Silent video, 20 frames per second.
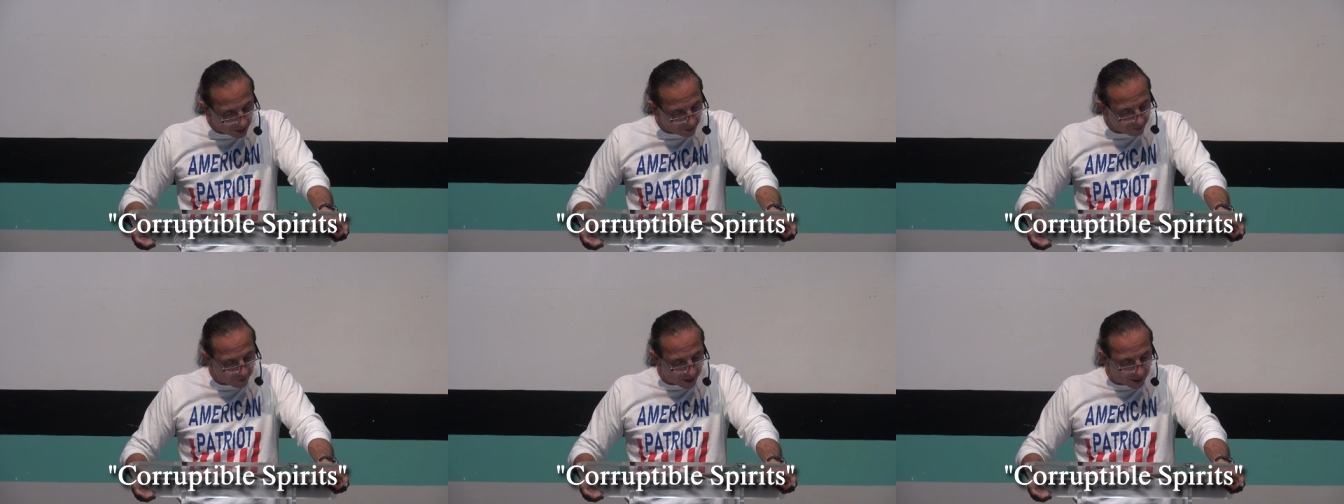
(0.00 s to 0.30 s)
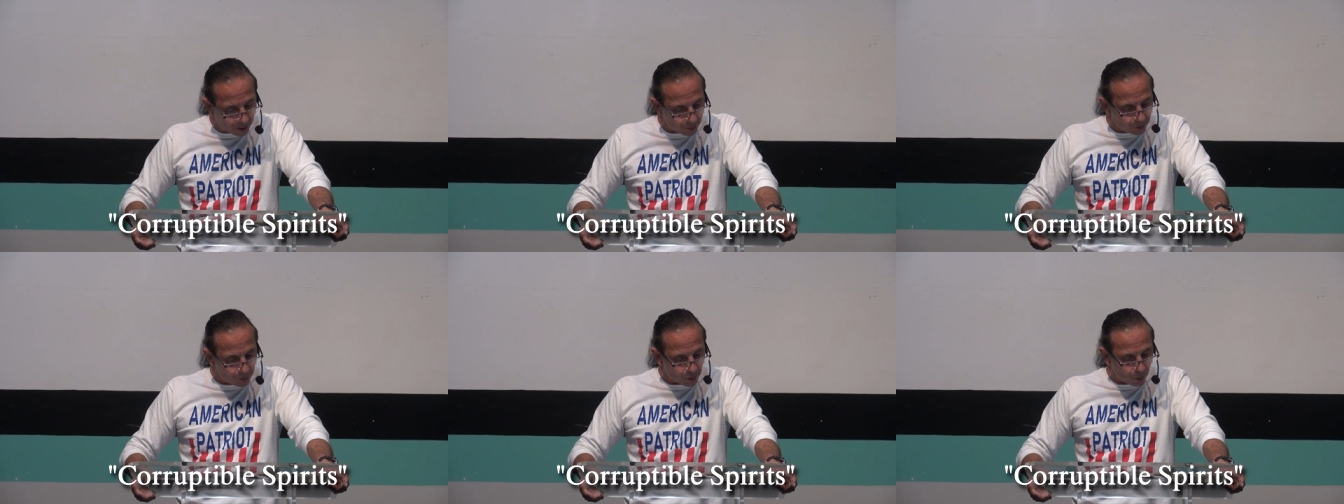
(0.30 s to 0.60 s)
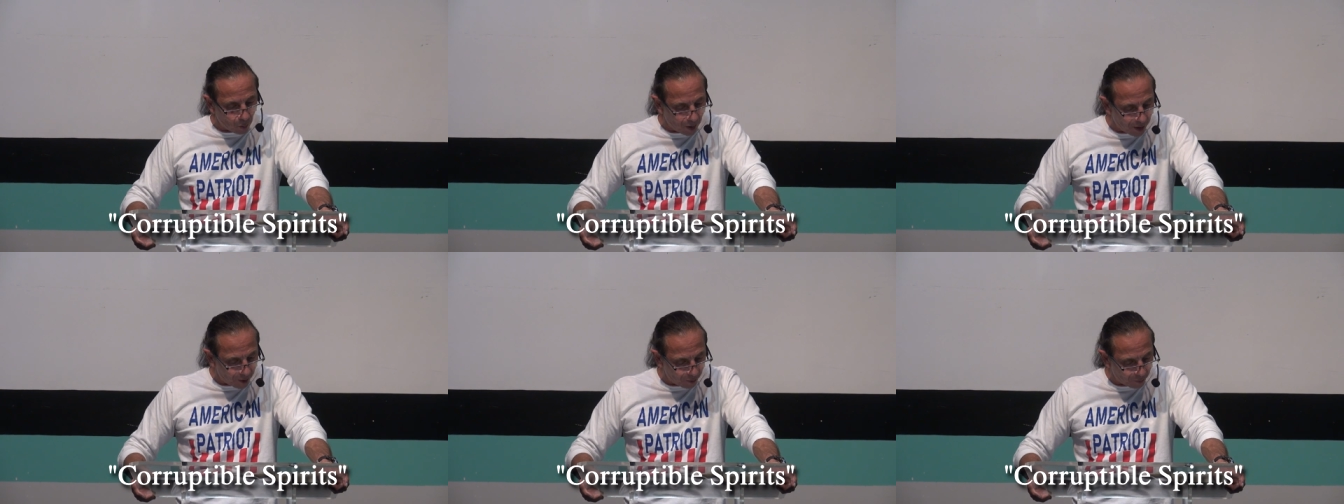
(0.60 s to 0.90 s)
following the
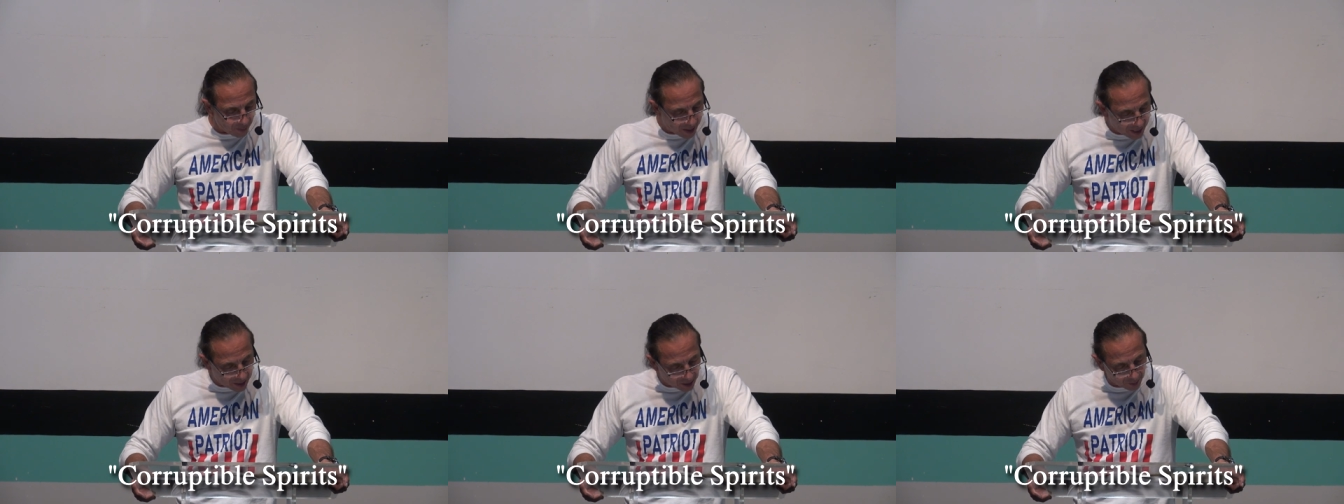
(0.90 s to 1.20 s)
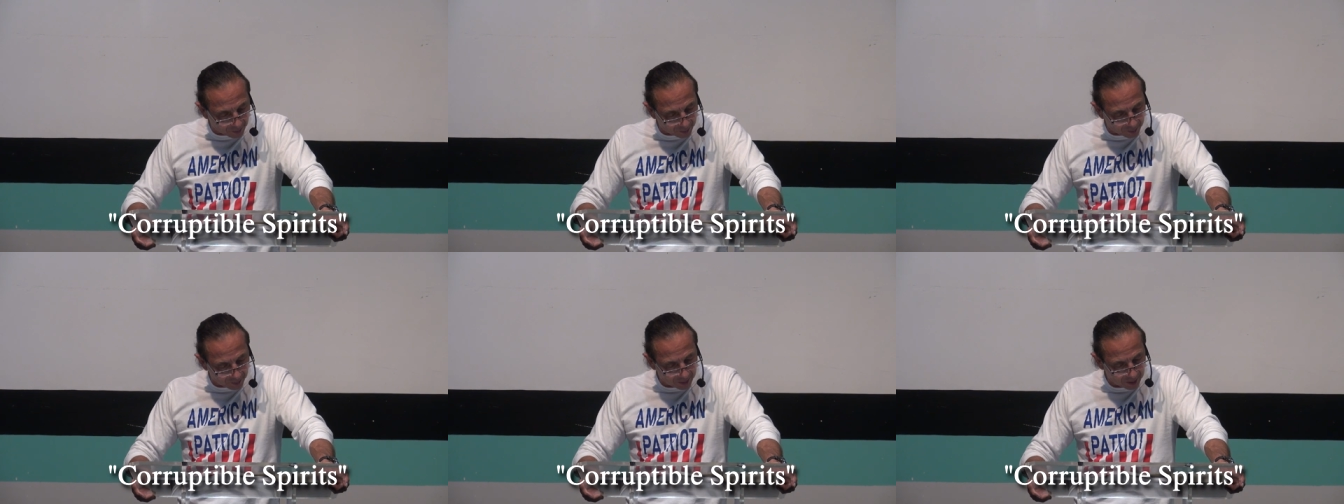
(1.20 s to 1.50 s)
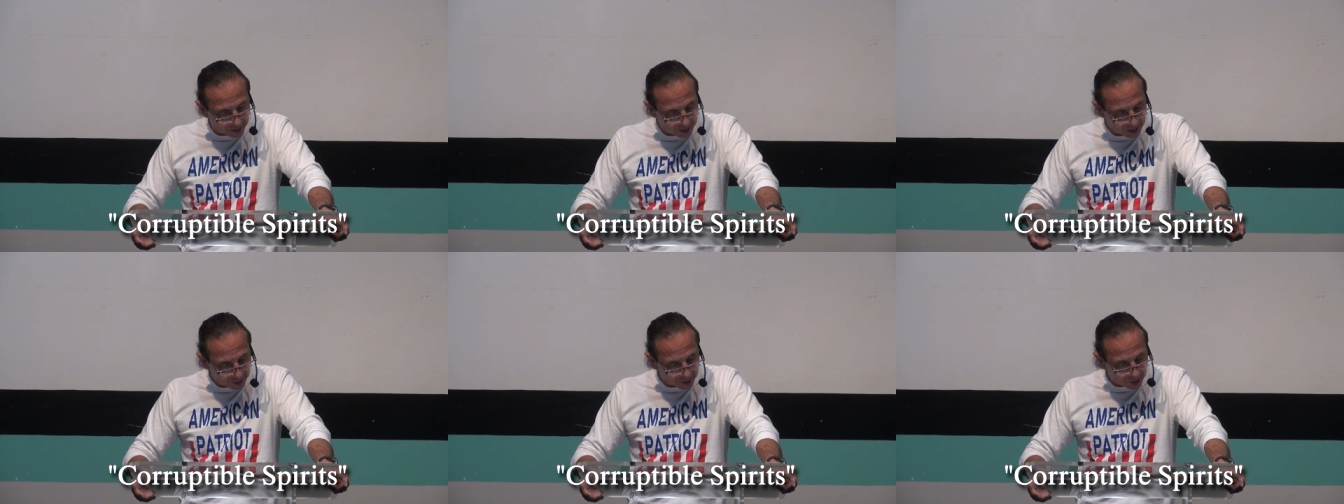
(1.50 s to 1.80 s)
way of Balaam,
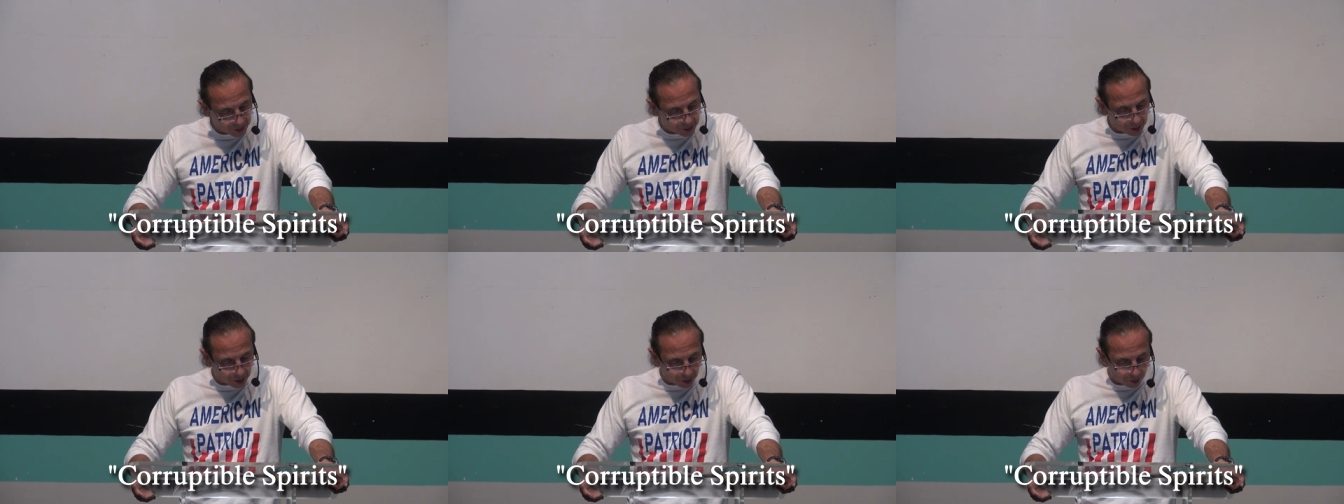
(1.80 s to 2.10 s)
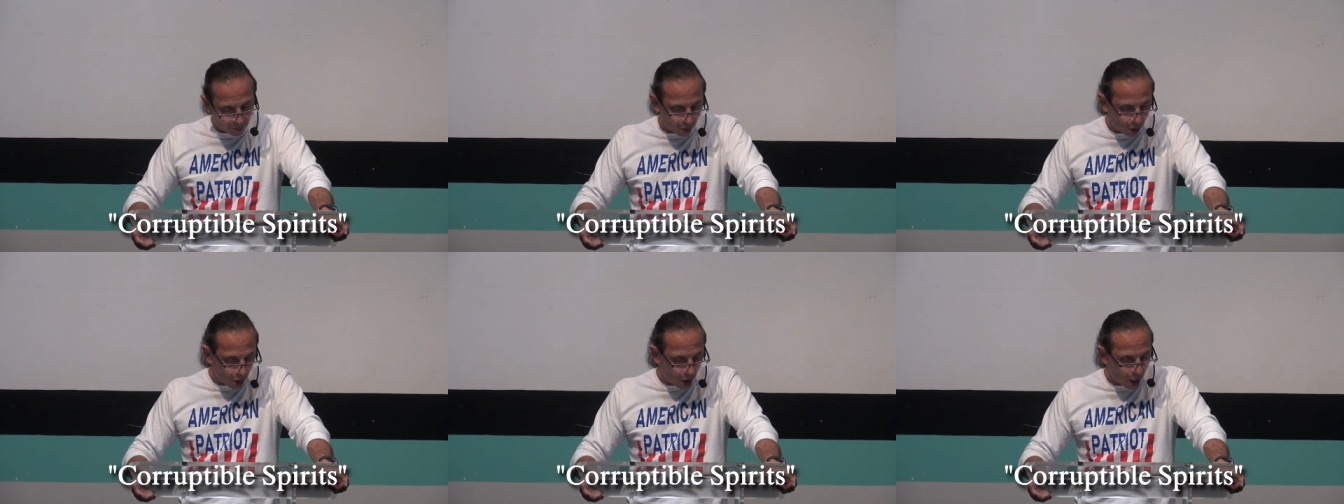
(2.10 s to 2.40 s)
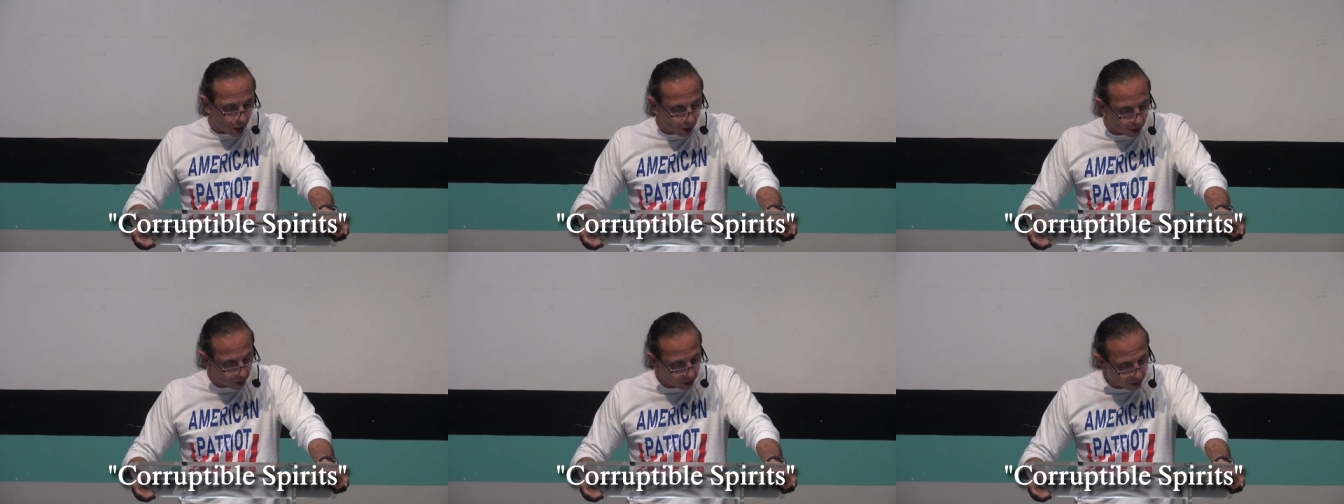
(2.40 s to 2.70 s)
the son of
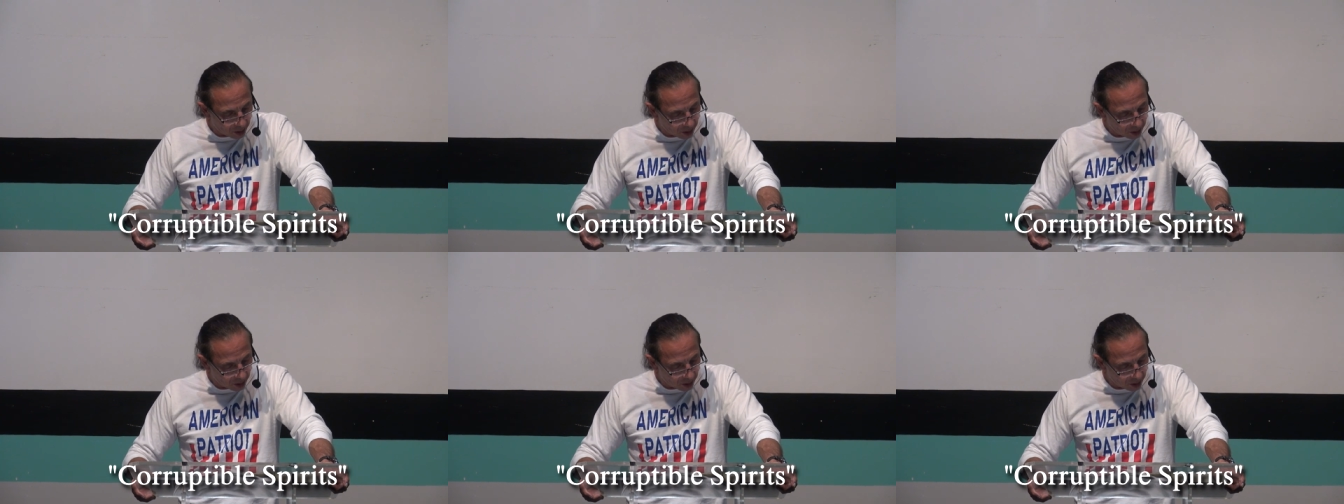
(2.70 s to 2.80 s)
Beor,